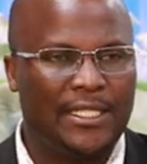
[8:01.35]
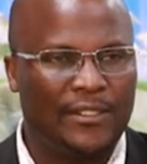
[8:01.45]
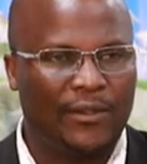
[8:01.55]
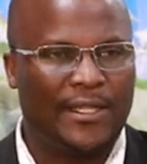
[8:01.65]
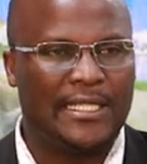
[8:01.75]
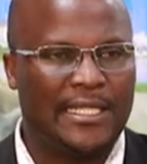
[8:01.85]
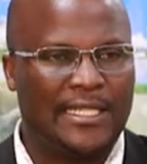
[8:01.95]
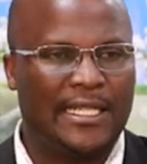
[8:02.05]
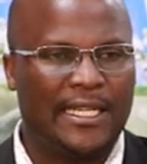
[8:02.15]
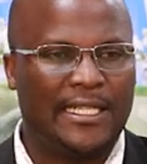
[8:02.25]
So this
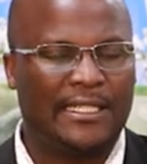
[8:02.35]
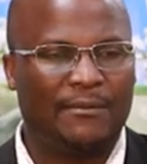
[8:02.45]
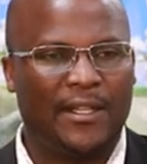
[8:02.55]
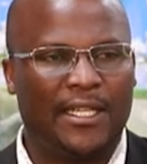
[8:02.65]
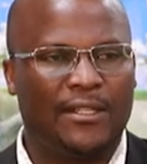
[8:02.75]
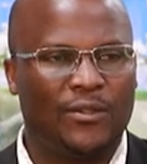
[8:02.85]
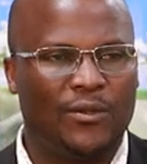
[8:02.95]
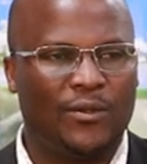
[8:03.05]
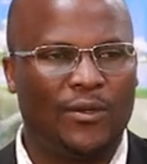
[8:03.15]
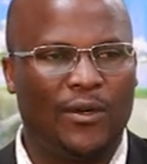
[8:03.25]
is something
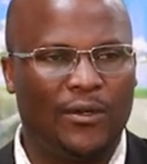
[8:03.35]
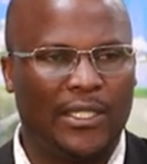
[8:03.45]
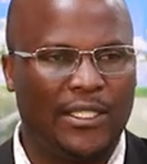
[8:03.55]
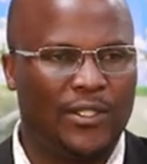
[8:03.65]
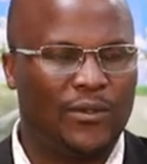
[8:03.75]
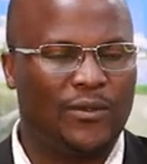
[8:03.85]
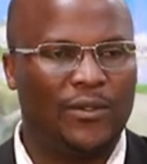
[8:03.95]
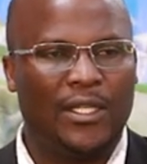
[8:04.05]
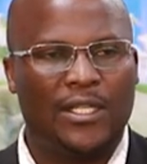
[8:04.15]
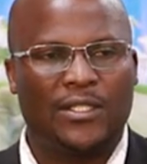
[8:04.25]
to look
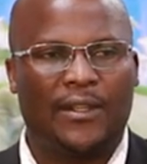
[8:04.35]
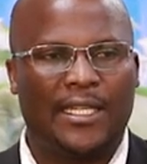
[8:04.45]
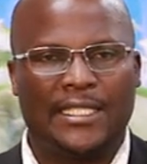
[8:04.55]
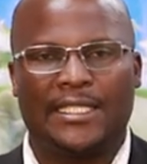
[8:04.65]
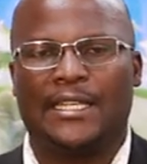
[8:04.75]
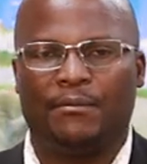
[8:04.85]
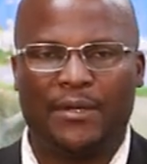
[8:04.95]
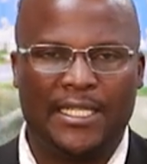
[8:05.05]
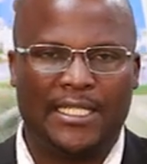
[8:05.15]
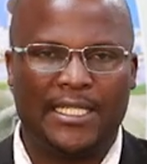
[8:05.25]
into so that it's
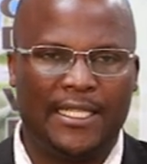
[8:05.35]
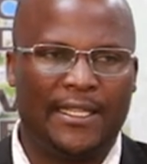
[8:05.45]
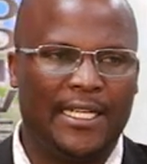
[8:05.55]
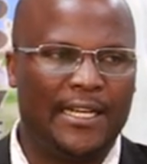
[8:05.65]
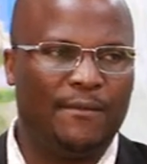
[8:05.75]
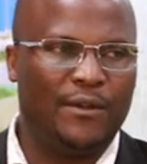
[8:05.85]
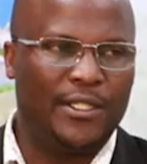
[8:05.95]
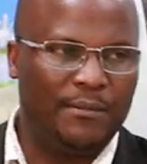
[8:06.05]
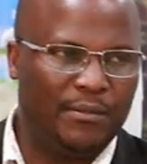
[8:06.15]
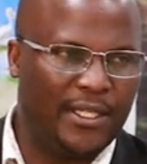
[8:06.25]
updated in the
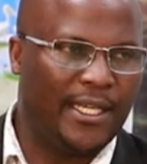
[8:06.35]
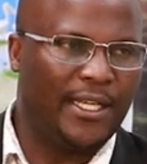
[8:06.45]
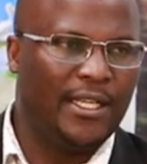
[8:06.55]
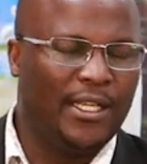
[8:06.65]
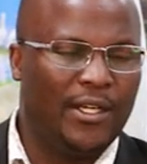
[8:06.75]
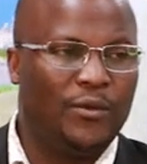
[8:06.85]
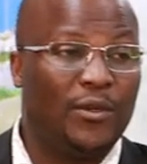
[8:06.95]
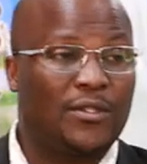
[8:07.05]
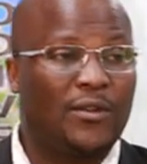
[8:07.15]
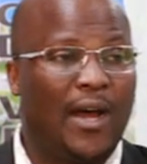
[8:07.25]
WDPA. We
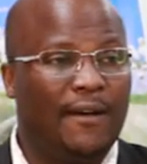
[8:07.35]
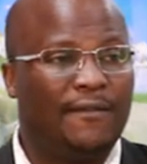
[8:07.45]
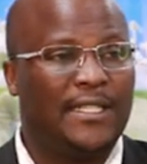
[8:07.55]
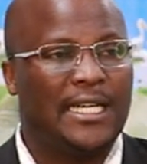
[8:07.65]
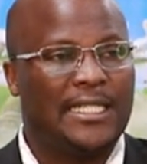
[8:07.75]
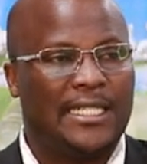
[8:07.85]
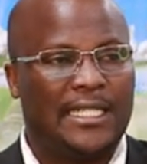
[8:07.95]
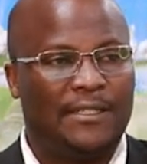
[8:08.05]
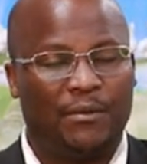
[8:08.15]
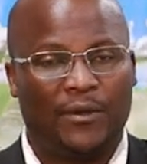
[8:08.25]
also have
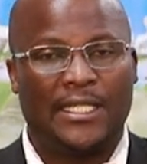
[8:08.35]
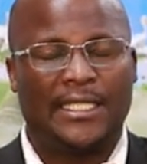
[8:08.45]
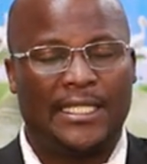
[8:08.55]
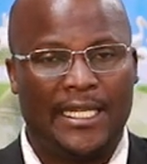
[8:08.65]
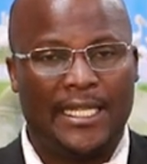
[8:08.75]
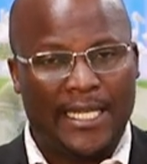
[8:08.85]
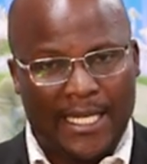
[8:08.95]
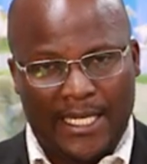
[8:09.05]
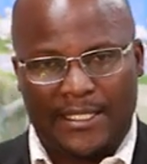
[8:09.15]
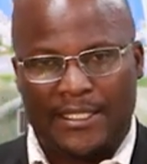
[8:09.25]
degazetted protected
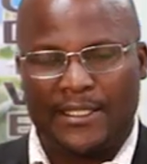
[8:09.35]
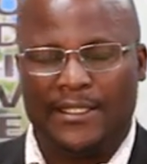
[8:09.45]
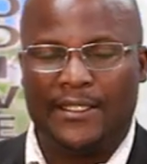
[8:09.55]
areas.